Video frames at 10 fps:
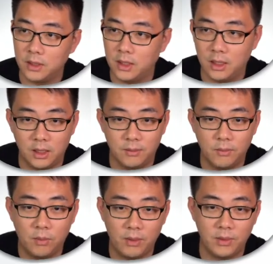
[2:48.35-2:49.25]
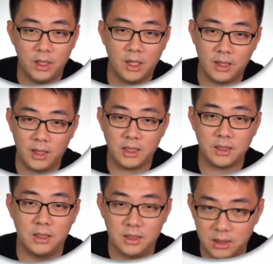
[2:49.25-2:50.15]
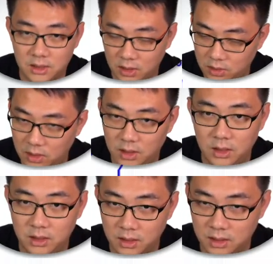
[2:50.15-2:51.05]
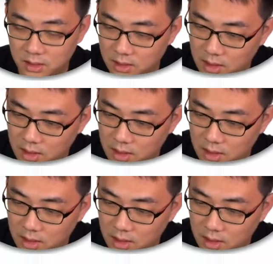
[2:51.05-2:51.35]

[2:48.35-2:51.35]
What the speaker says: What we need next is essentially just